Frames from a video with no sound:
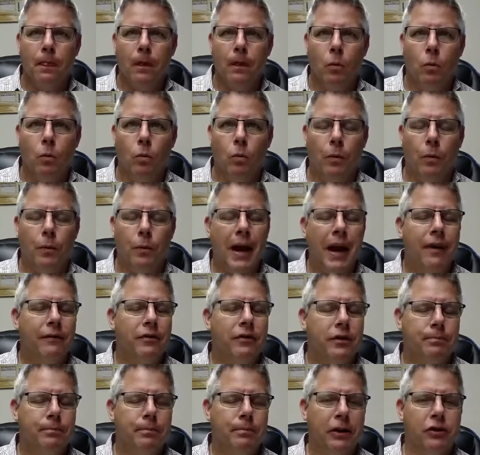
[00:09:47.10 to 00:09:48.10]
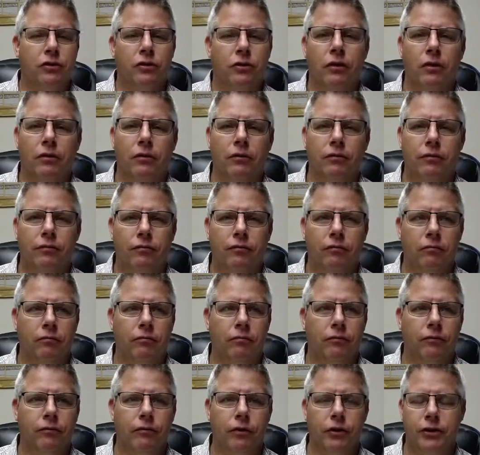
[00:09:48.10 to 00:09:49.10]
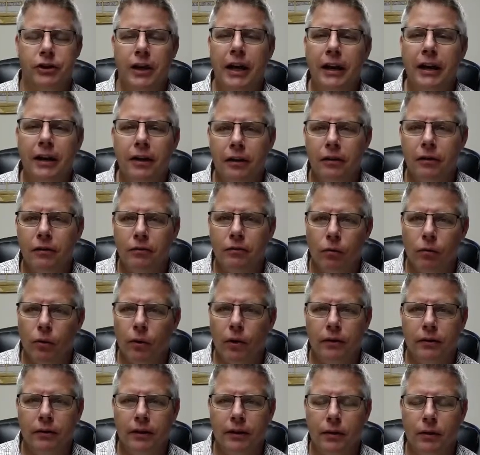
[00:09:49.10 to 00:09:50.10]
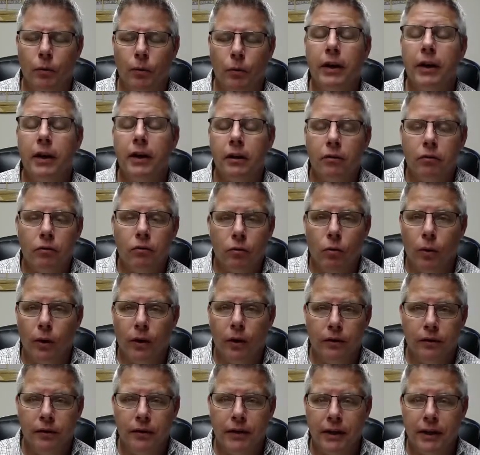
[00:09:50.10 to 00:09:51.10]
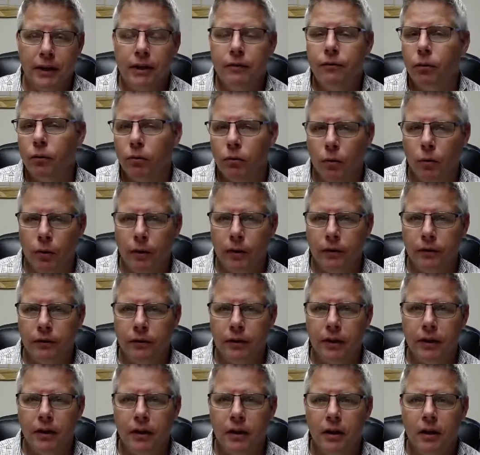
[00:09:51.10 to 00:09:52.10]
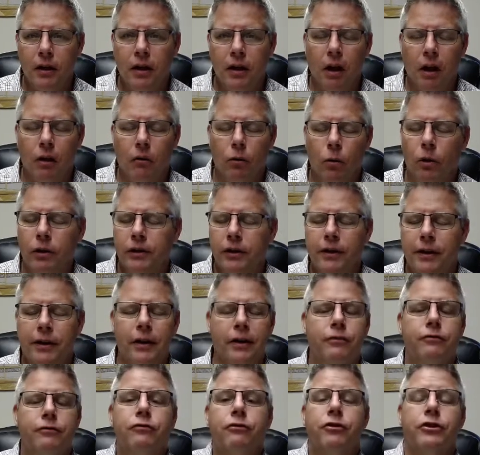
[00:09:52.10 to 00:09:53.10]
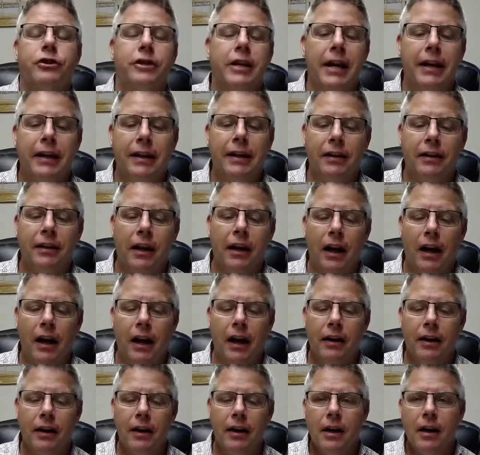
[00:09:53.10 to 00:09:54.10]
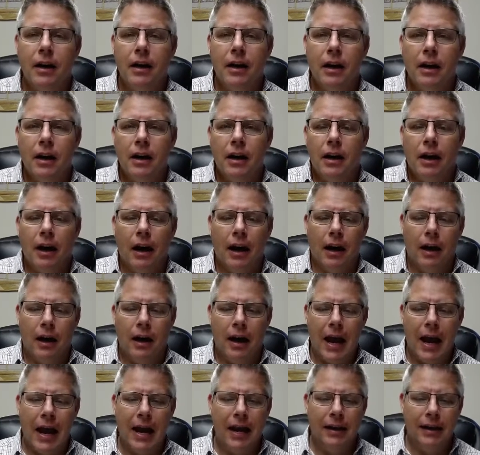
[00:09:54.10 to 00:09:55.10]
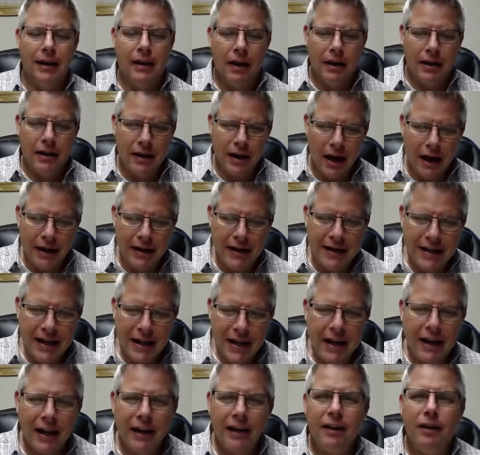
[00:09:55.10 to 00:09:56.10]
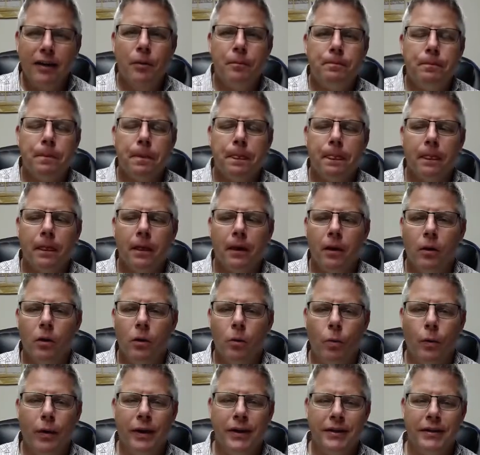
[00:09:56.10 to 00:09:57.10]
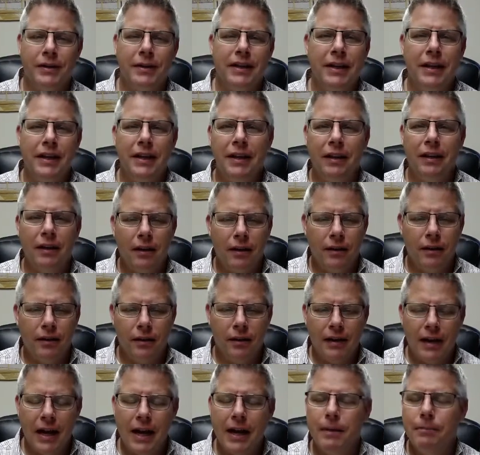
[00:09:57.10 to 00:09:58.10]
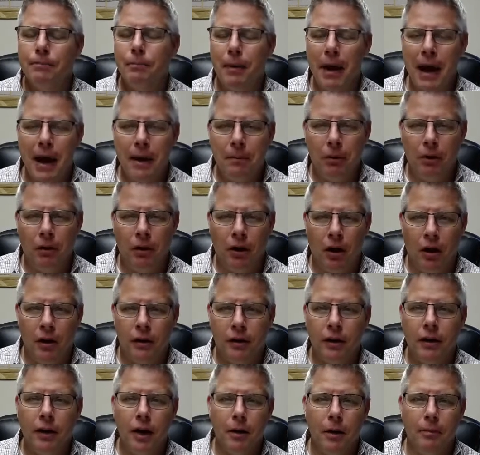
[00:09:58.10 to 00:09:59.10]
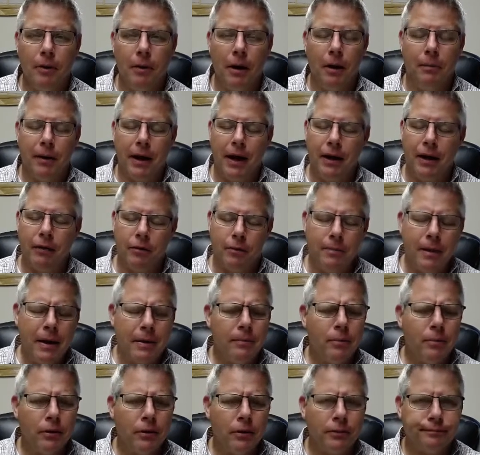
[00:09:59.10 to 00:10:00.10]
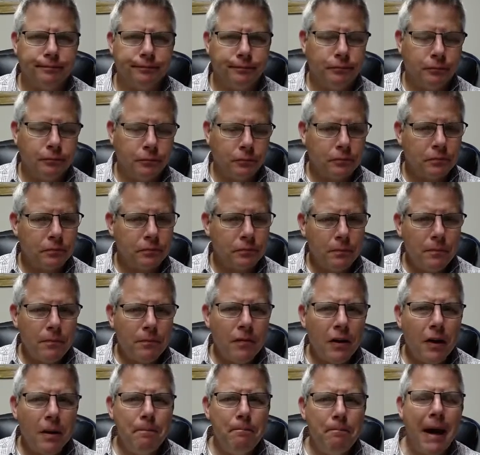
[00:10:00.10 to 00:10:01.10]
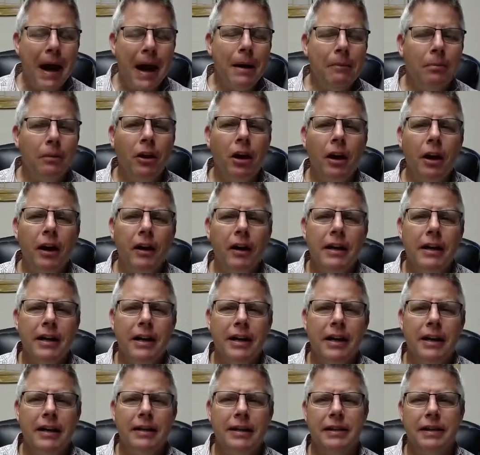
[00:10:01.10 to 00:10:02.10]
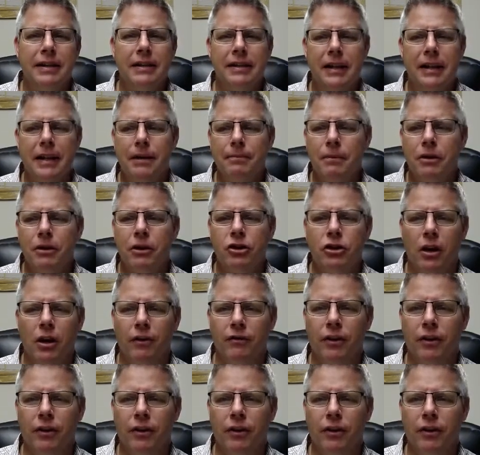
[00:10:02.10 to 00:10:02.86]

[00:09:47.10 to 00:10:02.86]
what we have is a picture of forsaken royalty, wicked royalty, evil royalty, royalty that has forsaken God. And again, we see the name Babylon come up. And remember, Babylon is this image of